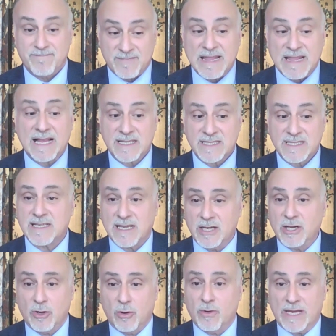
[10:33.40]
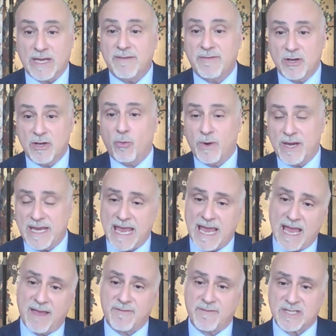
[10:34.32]
That's, even though we
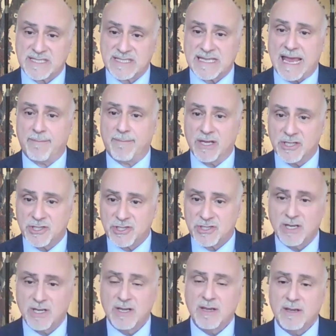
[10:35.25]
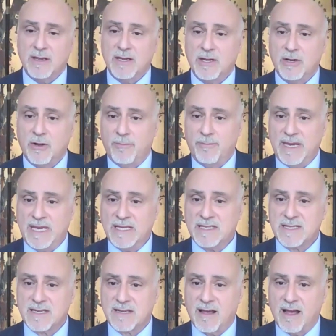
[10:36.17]
have established,
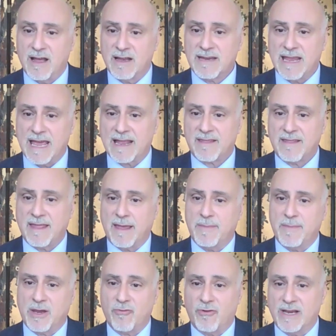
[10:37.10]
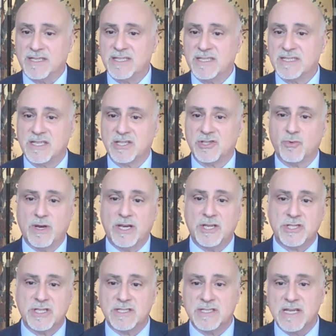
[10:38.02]
means to contact them in crisis
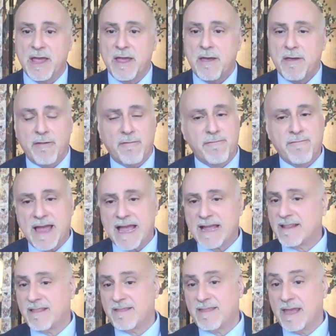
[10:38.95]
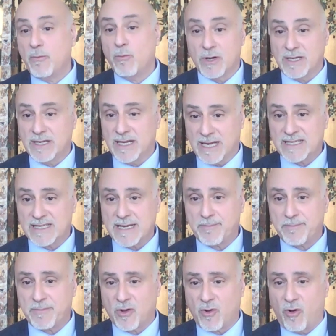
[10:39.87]
situations, the fact that they wouldn't
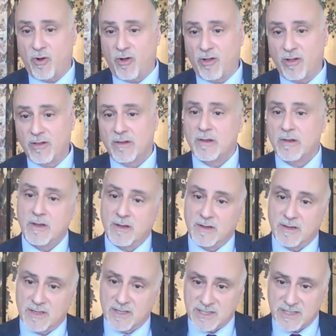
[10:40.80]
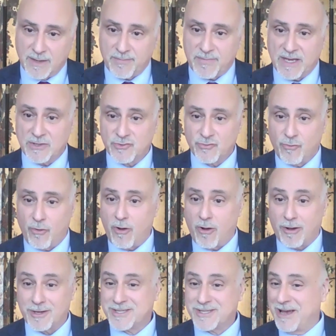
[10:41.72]
accept the call, something's
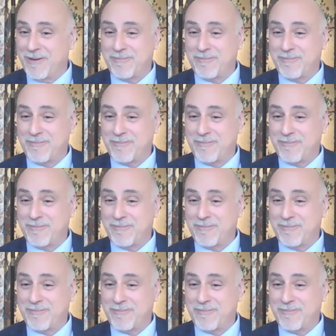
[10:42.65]
wrong.